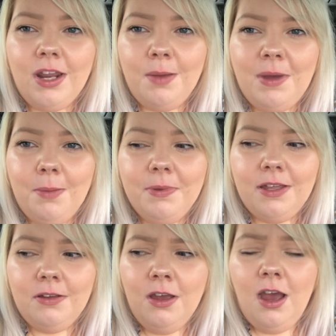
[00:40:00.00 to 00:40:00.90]
Oh no, I'm
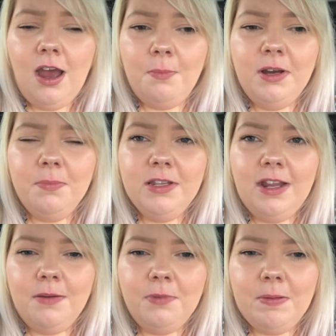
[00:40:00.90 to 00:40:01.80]
happy. I'm a little bit
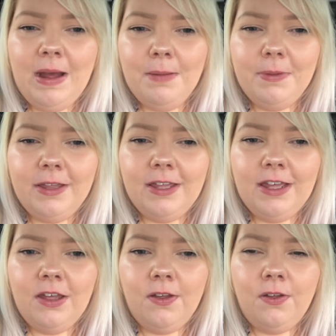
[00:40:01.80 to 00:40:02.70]
down, but I'm happy
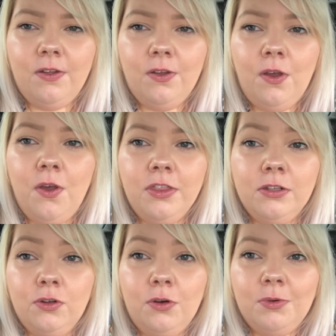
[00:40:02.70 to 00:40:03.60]
here
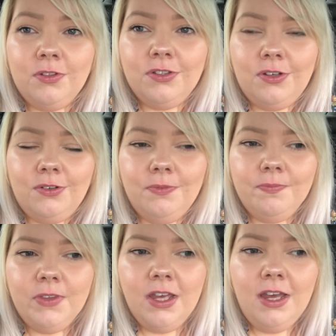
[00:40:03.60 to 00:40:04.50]
than normal. So
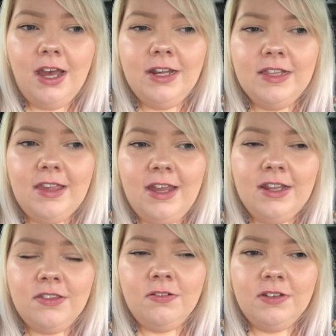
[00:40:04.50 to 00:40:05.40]
I need to
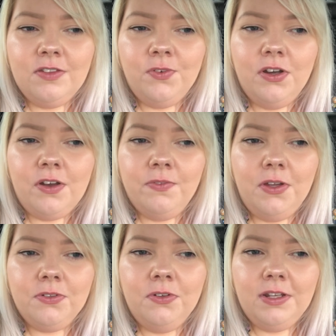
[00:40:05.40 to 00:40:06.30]
edit Sunday's vlog. I've
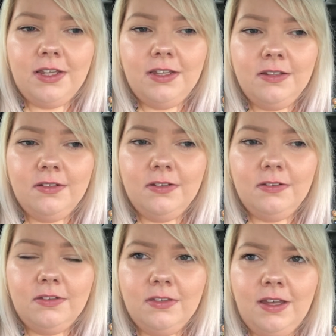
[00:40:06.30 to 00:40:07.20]
not done it
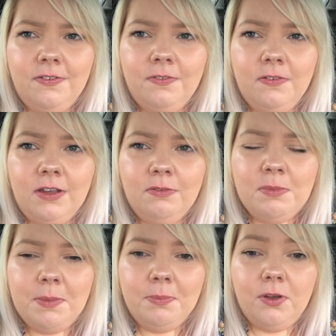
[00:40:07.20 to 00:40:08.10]
that I can
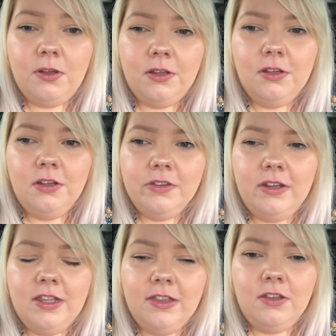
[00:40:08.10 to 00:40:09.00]
remember.
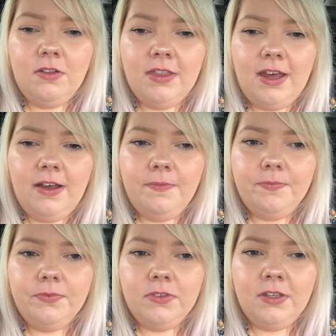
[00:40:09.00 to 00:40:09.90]
So I need to do that
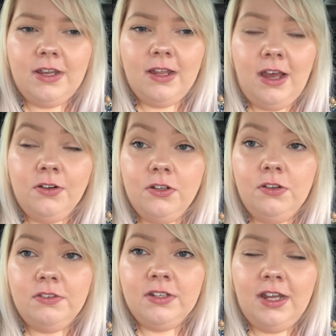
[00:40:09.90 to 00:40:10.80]
today. I'm going to
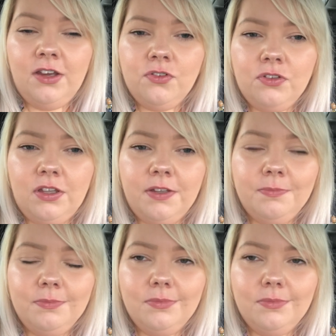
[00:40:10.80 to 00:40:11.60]
do it tonight actually.